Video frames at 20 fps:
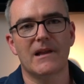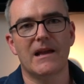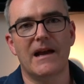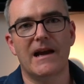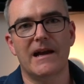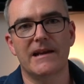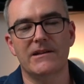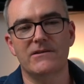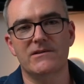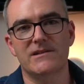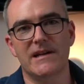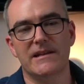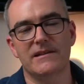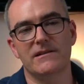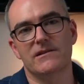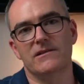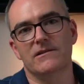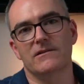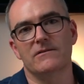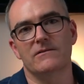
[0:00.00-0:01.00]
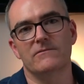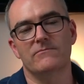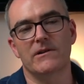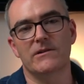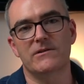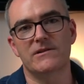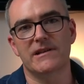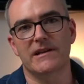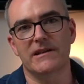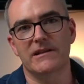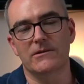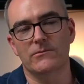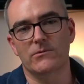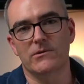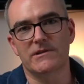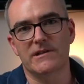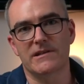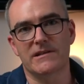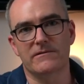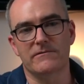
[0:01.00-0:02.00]
and you tend to rotate your
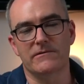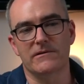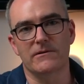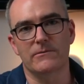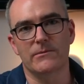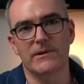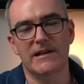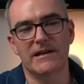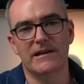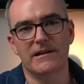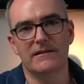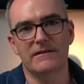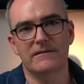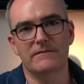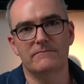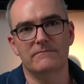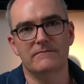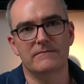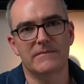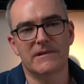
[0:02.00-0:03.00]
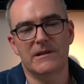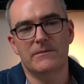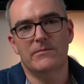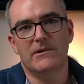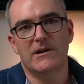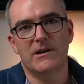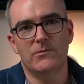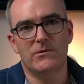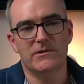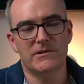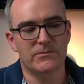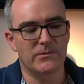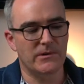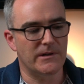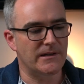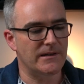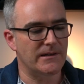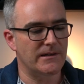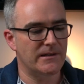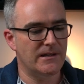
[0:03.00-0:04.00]
watches through the week, then buy a watch
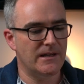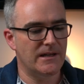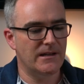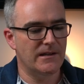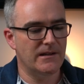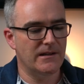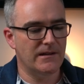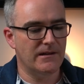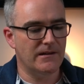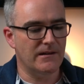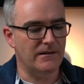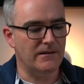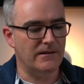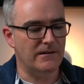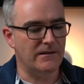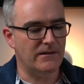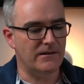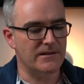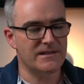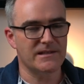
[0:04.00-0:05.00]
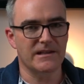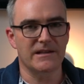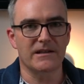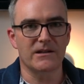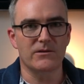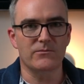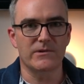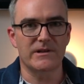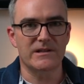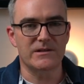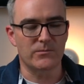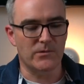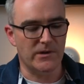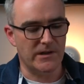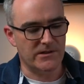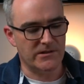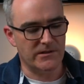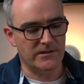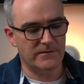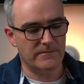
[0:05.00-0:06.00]
winder. Uh, I see no reason why you
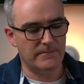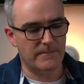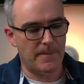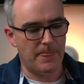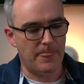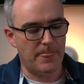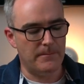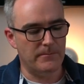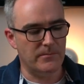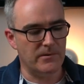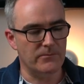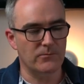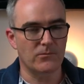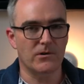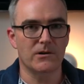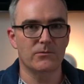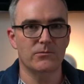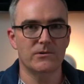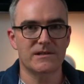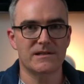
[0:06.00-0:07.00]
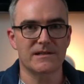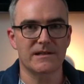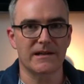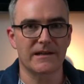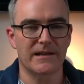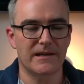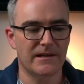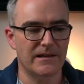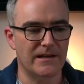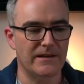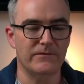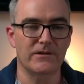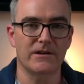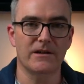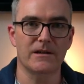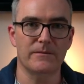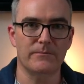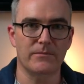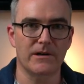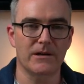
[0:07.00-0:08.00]
shouldn't, but what I would say, if you're
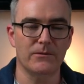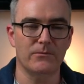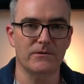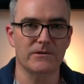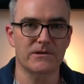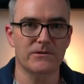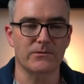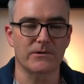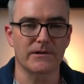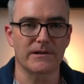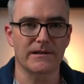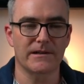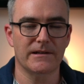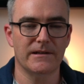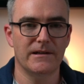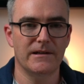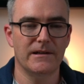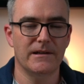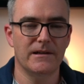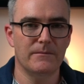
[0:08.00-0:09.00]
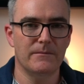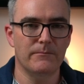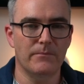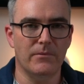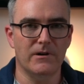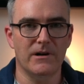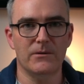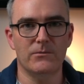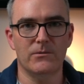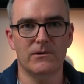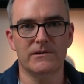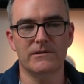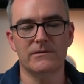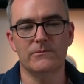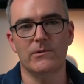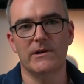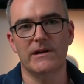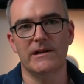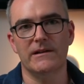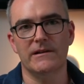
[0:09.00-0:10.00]
going to buy a watch winder, buy one
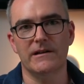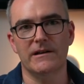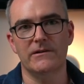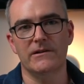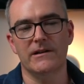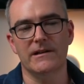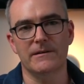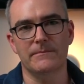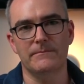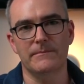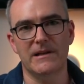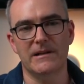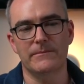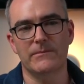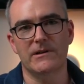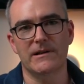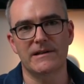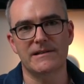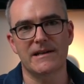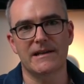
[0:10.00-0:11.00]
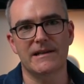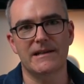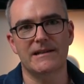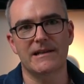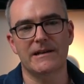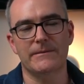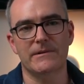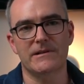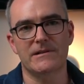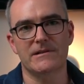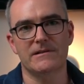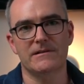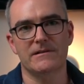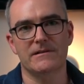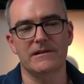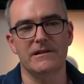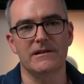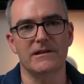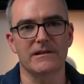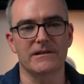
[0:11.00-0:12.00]
where you know you're going to minimise any damage
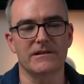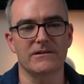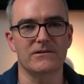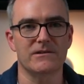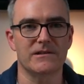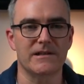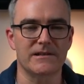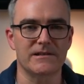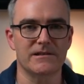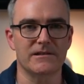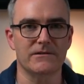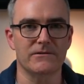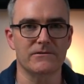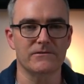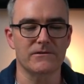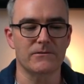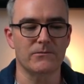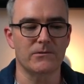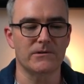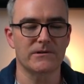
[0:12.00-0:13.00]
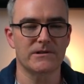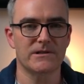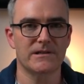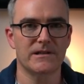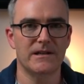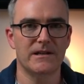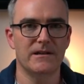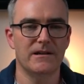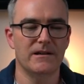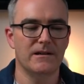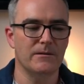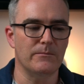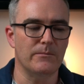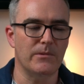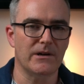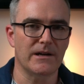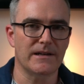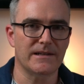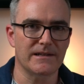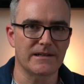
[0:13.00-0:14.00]
that you can do to the internals of your watch, and
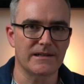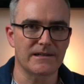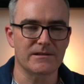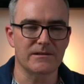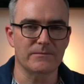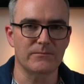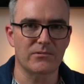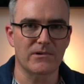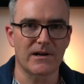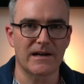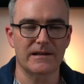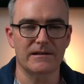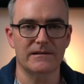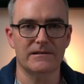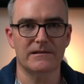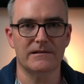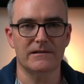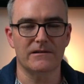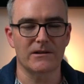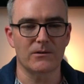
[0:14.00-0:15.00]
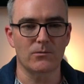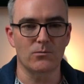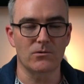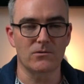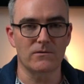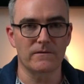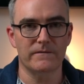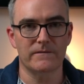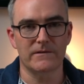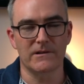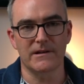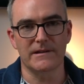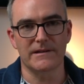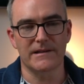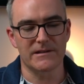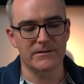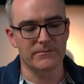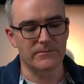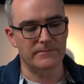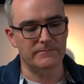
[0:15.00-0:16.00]
buy a decent brand like Wolf, like
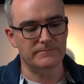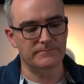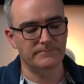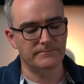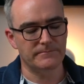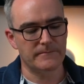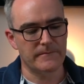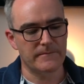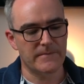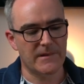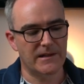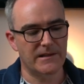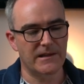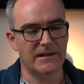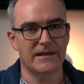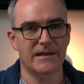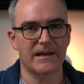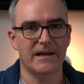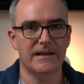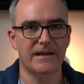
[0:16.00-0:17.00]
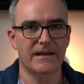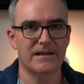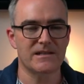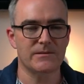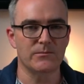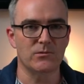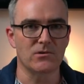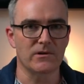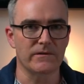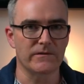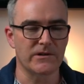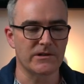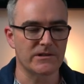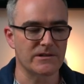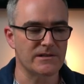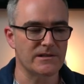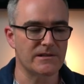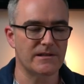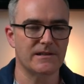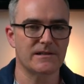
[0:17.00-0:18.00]
this one. Now you can get smaller
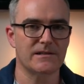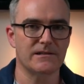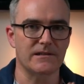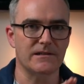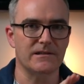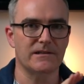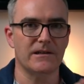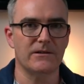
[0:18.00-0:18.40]
versions of this that